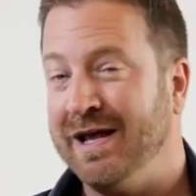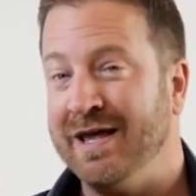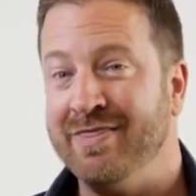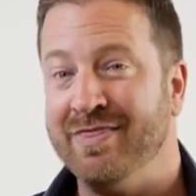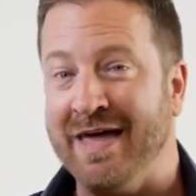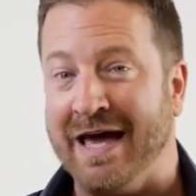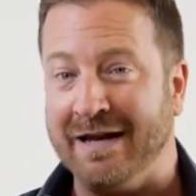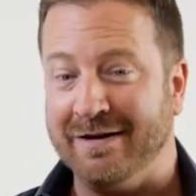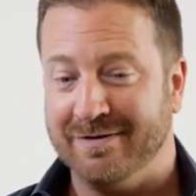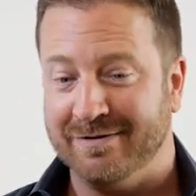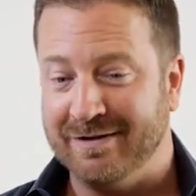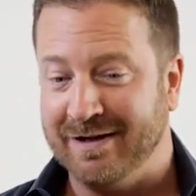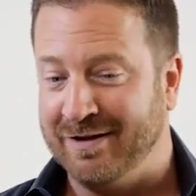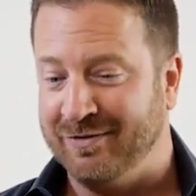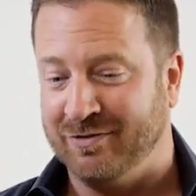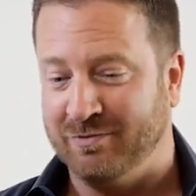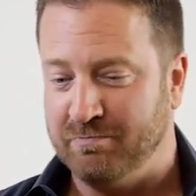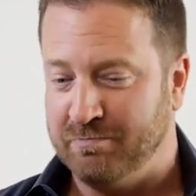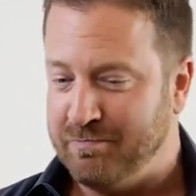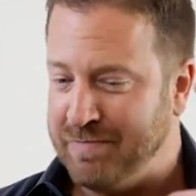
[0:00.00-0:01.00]
And that,
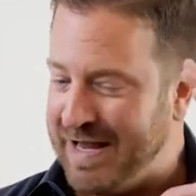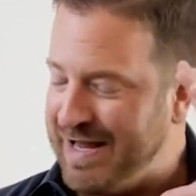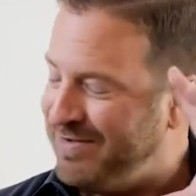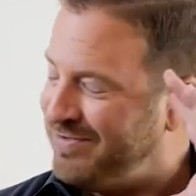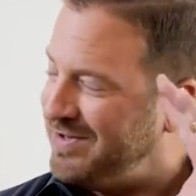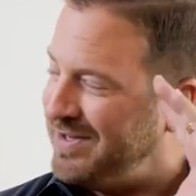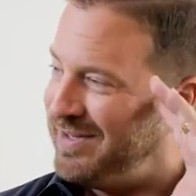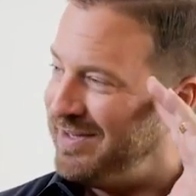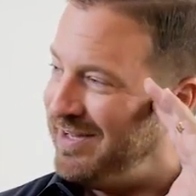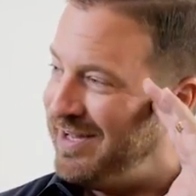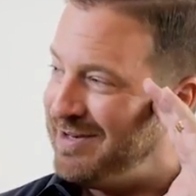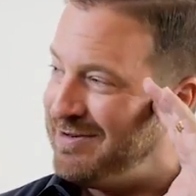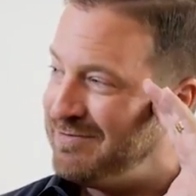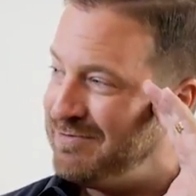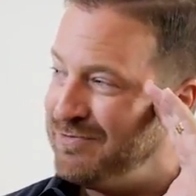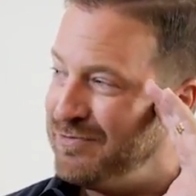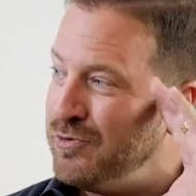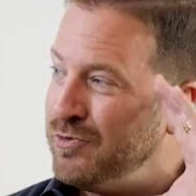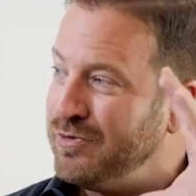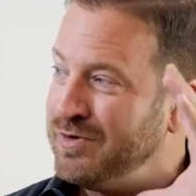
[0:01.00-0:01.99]
as basic
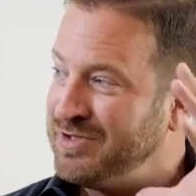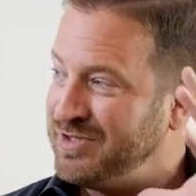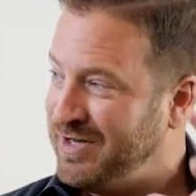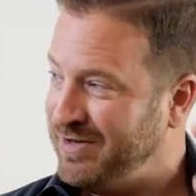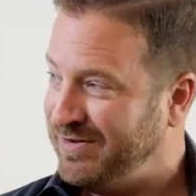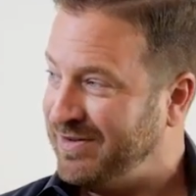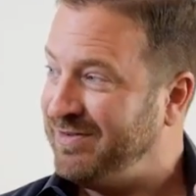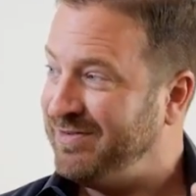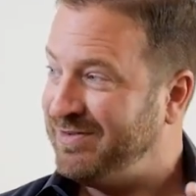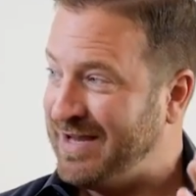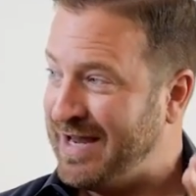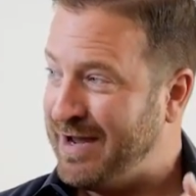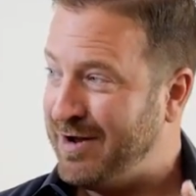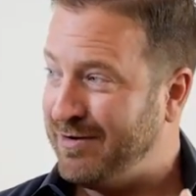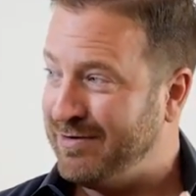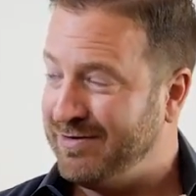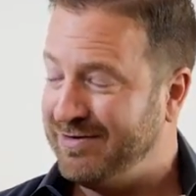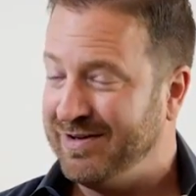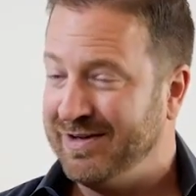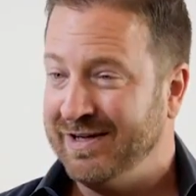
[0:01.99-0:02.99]
and foolish as it
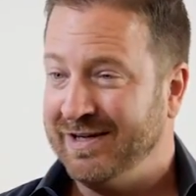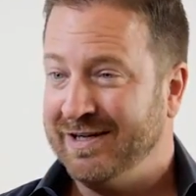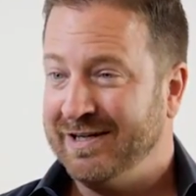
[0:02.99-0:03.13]
sounds,